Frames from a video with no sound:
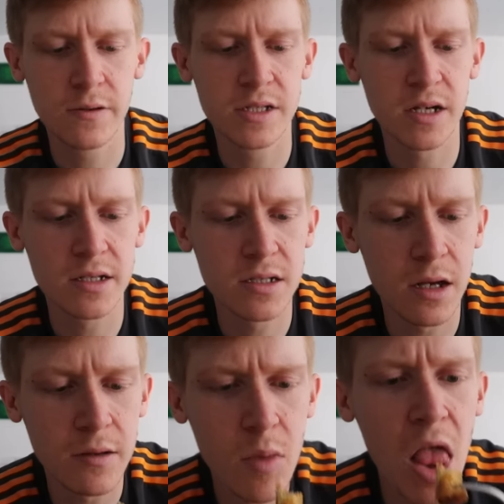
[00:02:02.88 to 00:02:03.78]
see what they taste
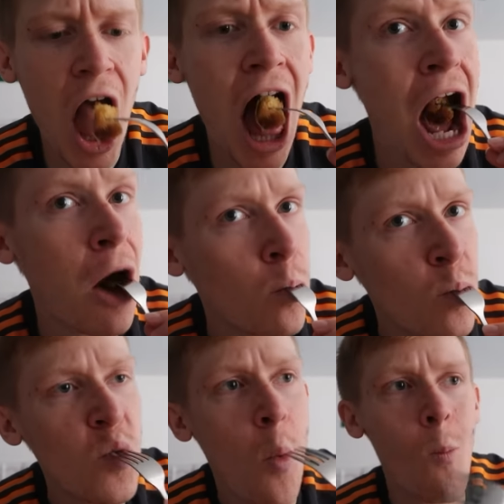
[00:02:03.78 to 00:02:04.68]
like. They're damn
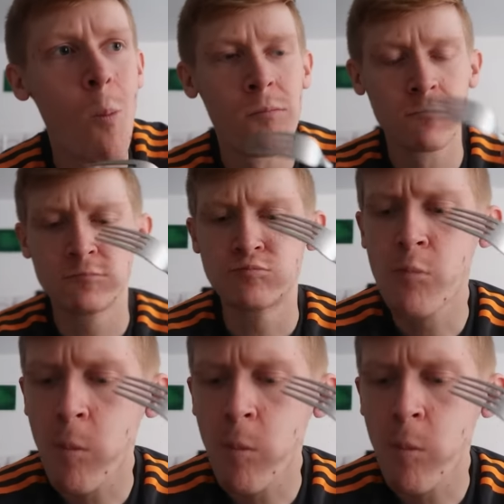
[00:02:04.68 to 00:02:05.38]
crispy, Jesus. A